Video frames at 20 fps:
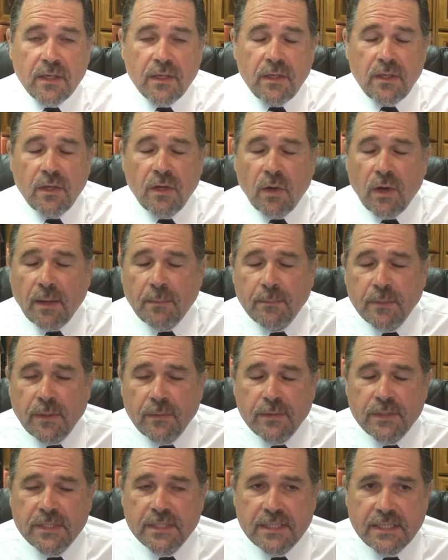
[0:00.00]
Yeah, I
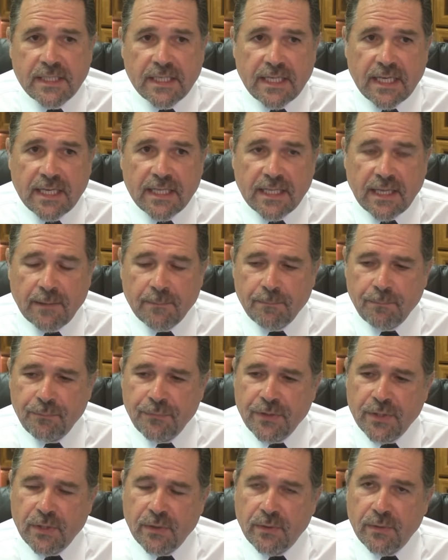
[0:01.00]
was just thinking that,
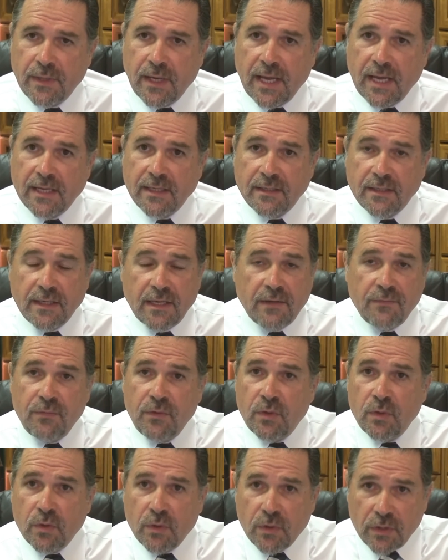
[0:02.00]
and
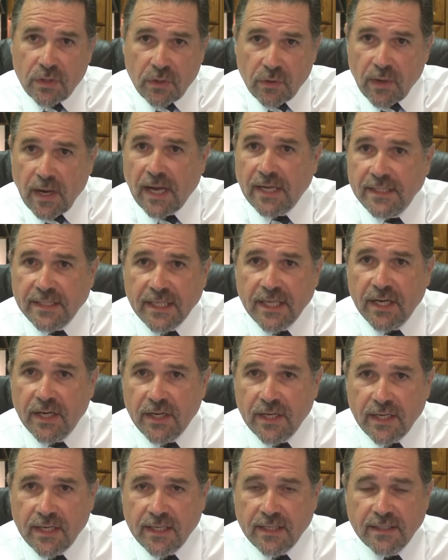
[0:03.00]
if you're out
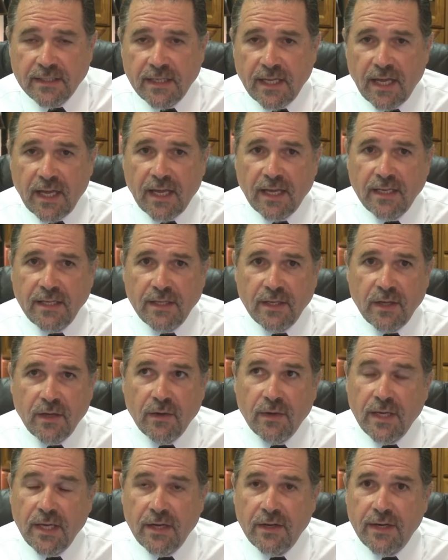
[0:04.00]
there in,
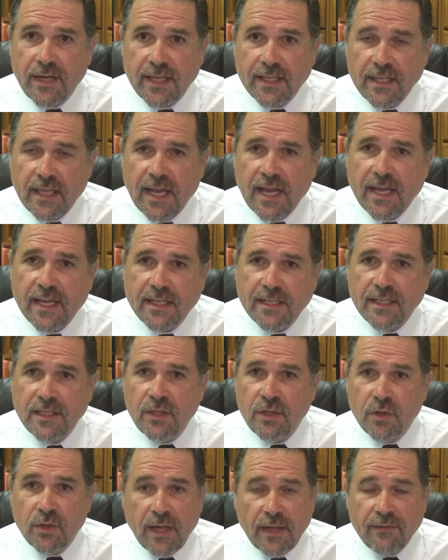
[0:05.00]
internet land
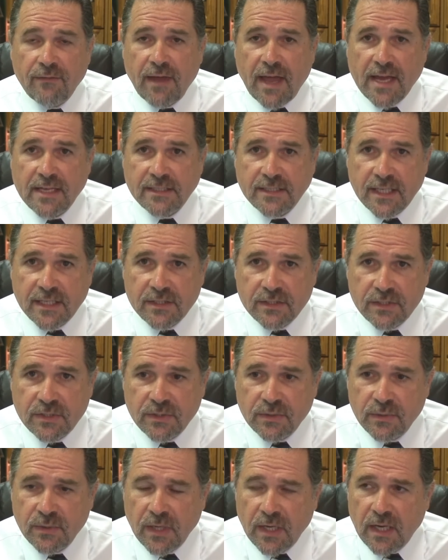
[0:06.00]
and you don't have access
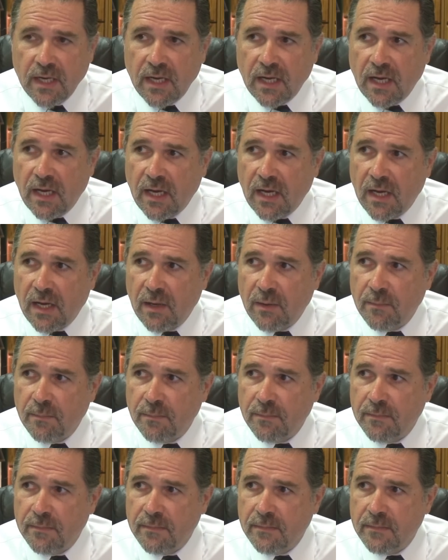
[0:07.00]
to,
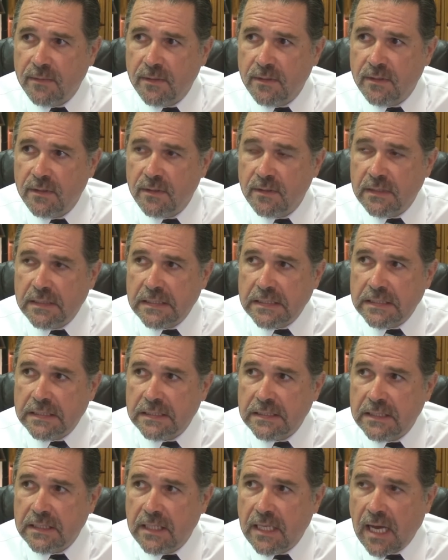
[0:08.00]
to
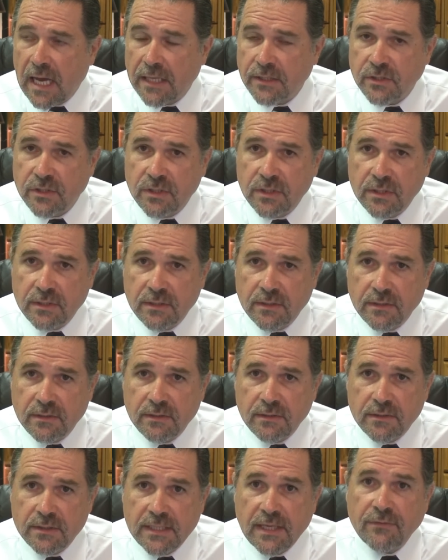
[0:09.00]

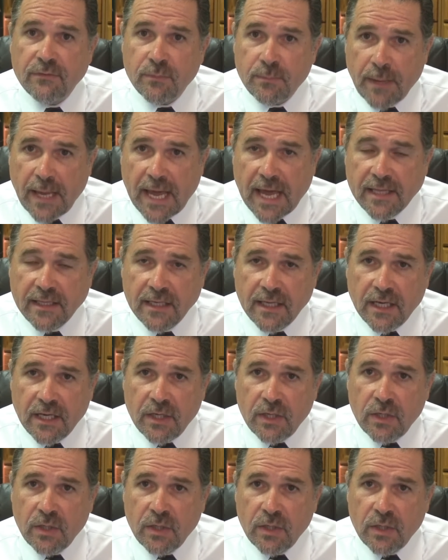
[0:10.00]
7-Path,